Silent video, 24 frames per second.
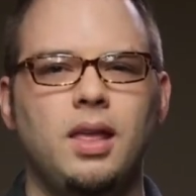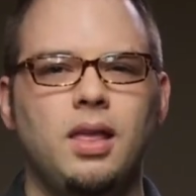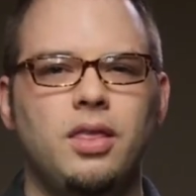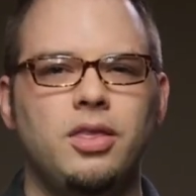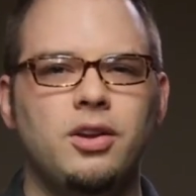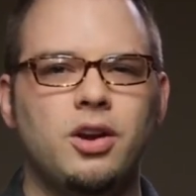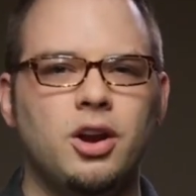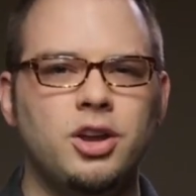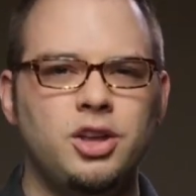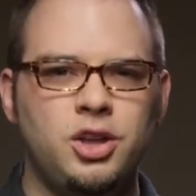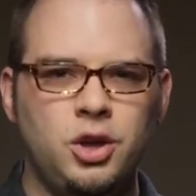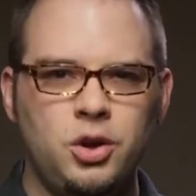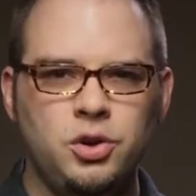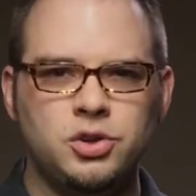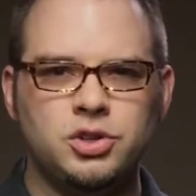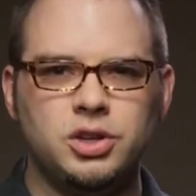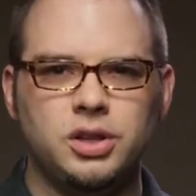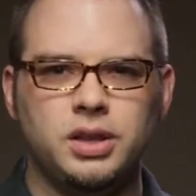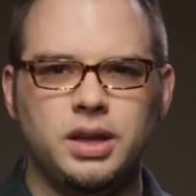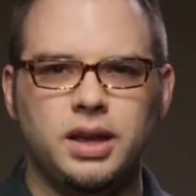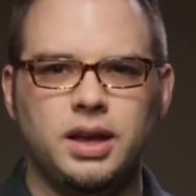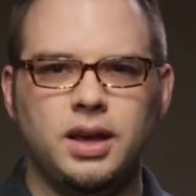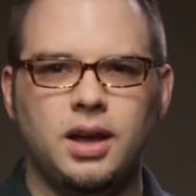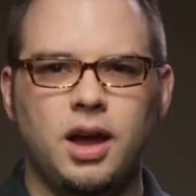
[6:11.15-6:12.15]
There are
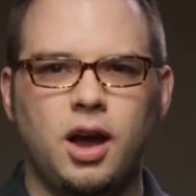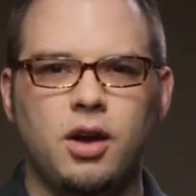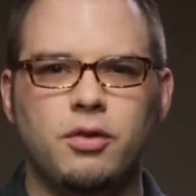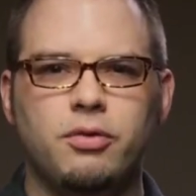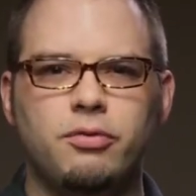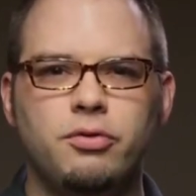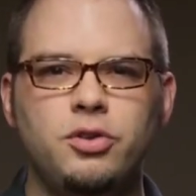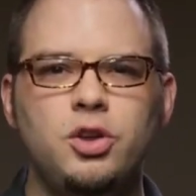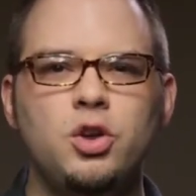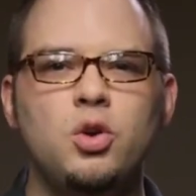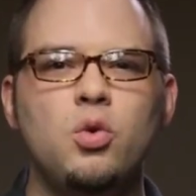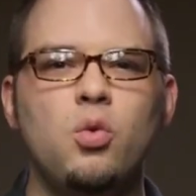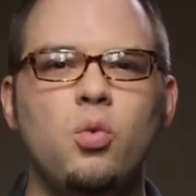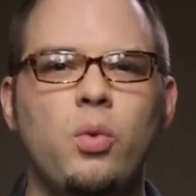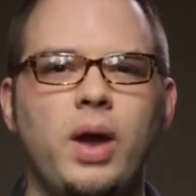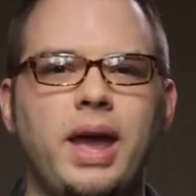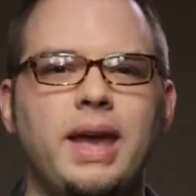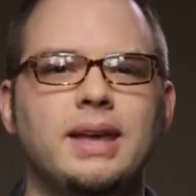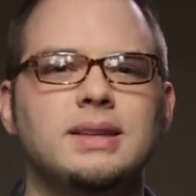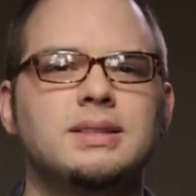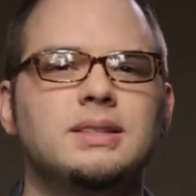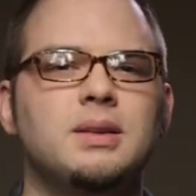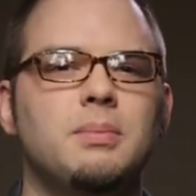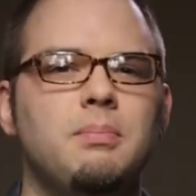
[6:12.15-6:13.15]
usually a few
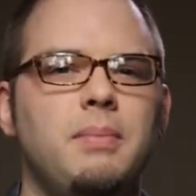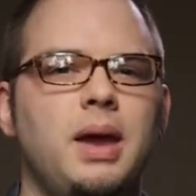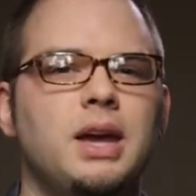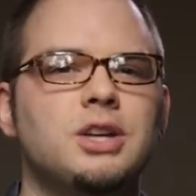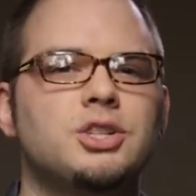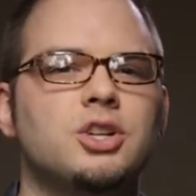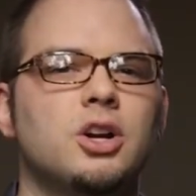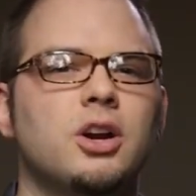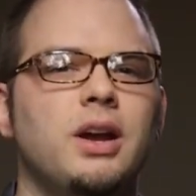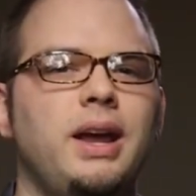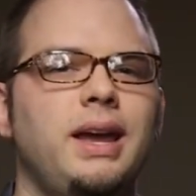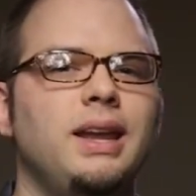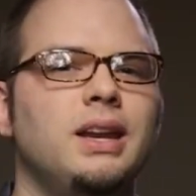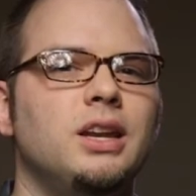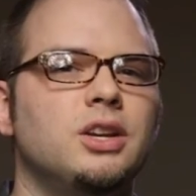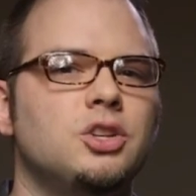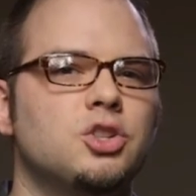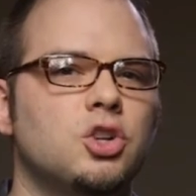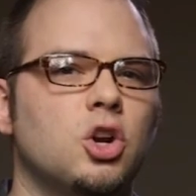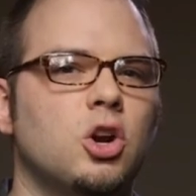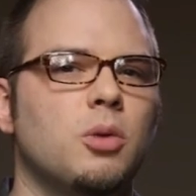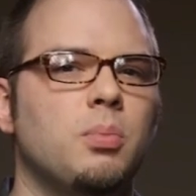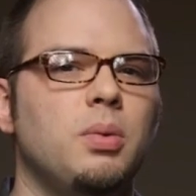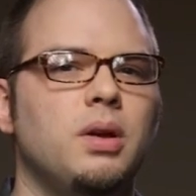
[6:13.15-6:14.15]
ways to measure and
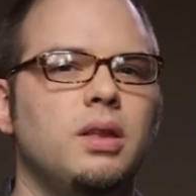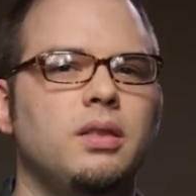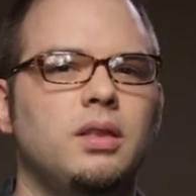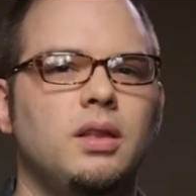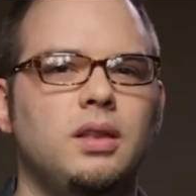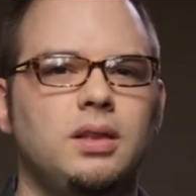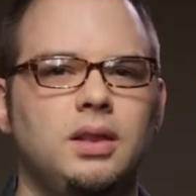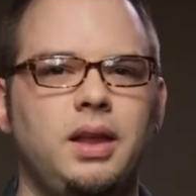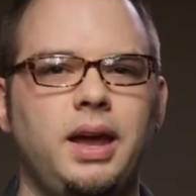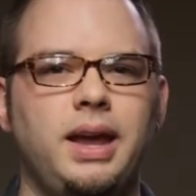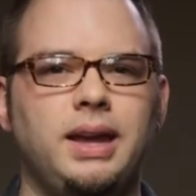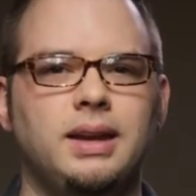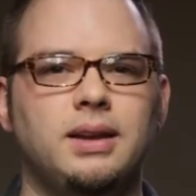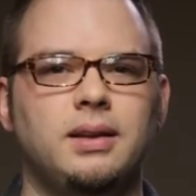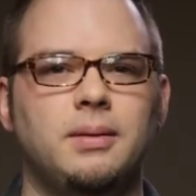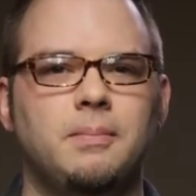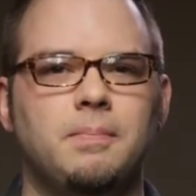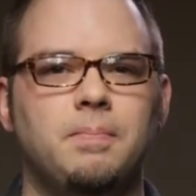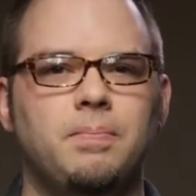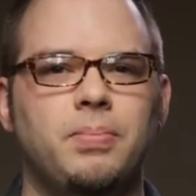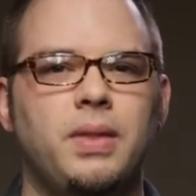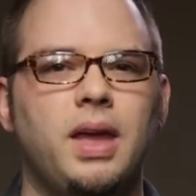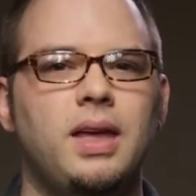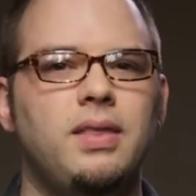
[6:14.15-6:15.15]
interpret the light,
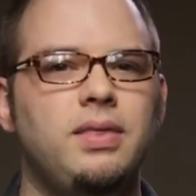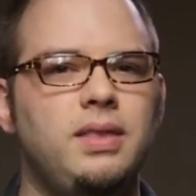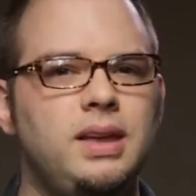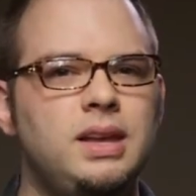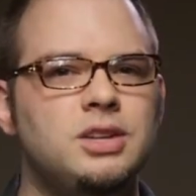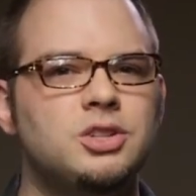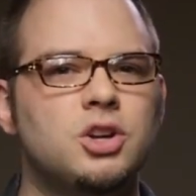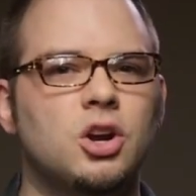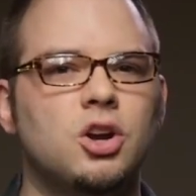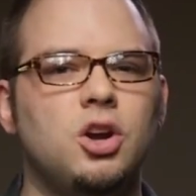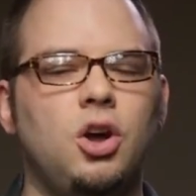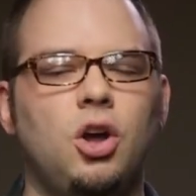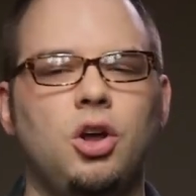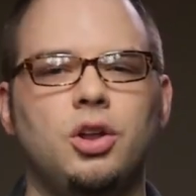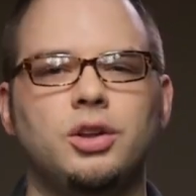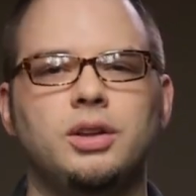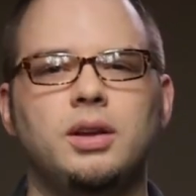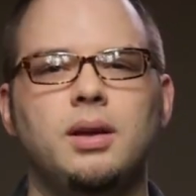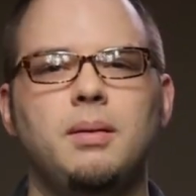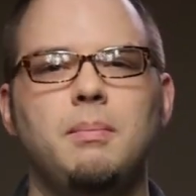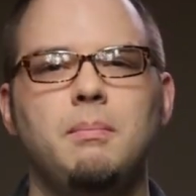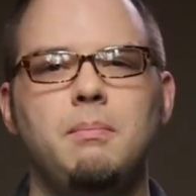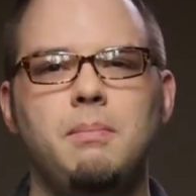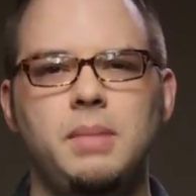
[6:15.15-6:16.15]
and these are called
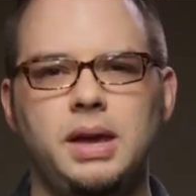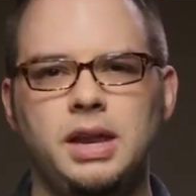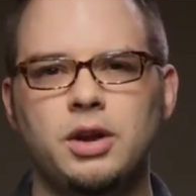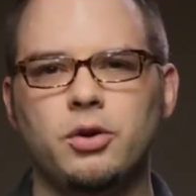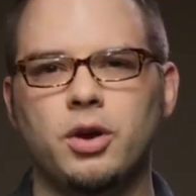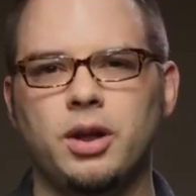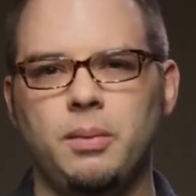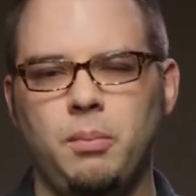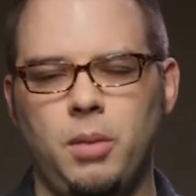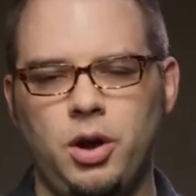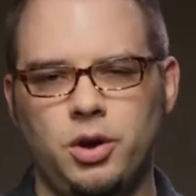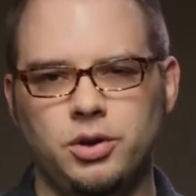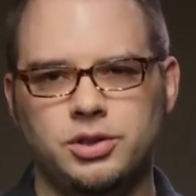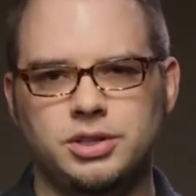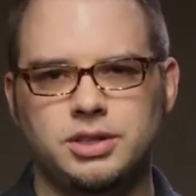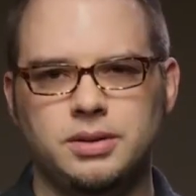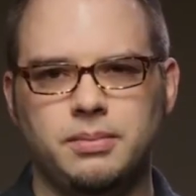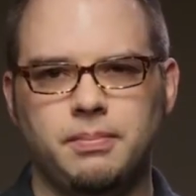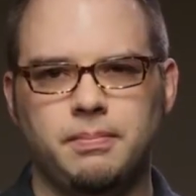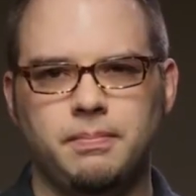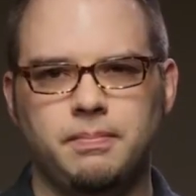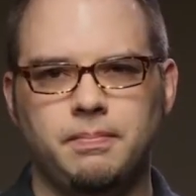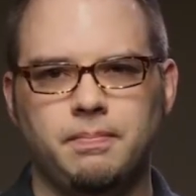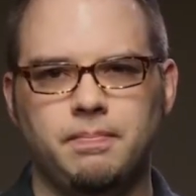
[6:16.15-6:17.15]
metering modes.
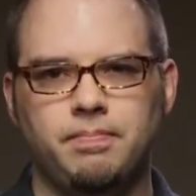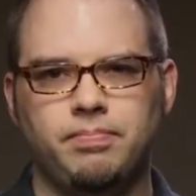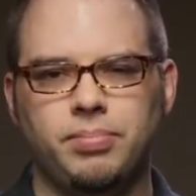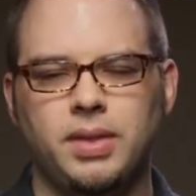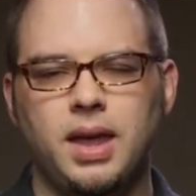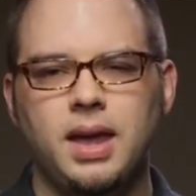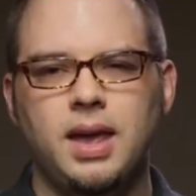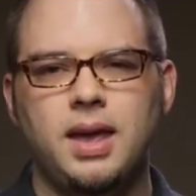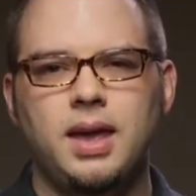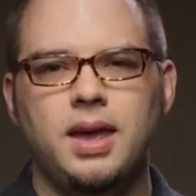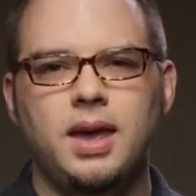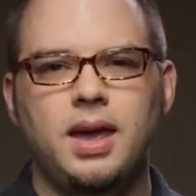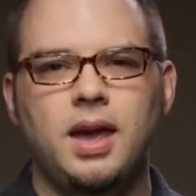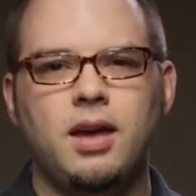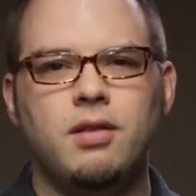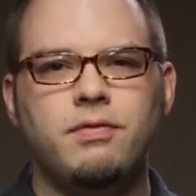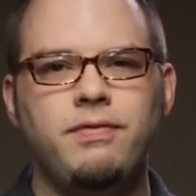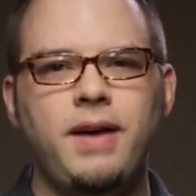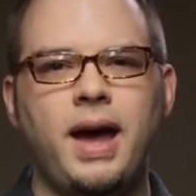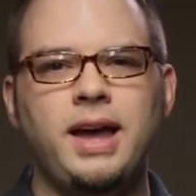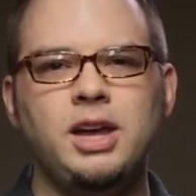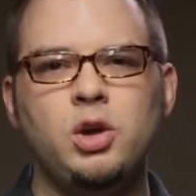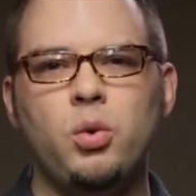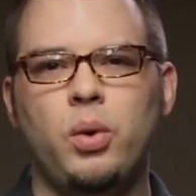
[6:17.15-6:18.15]

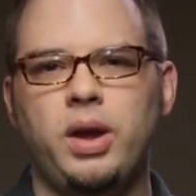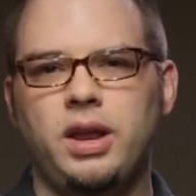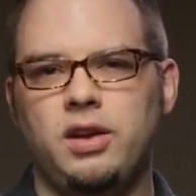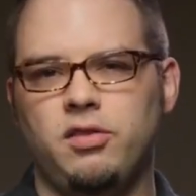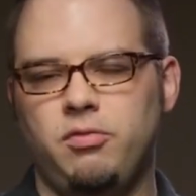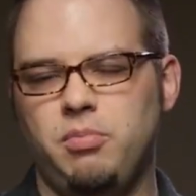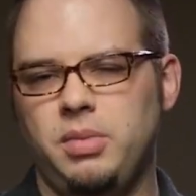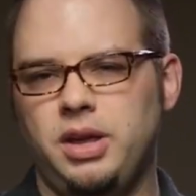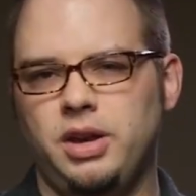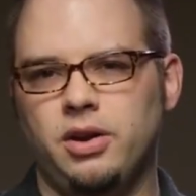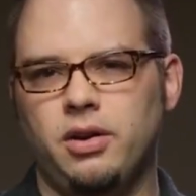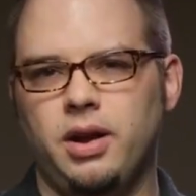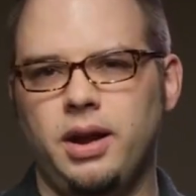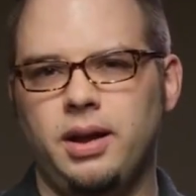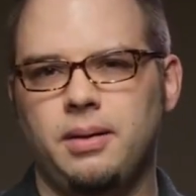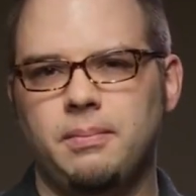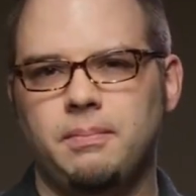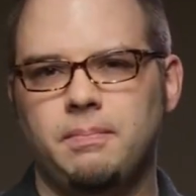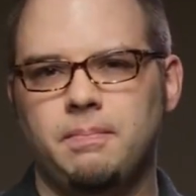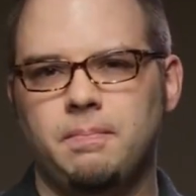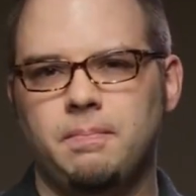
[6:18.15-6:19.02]
Evaluative metering.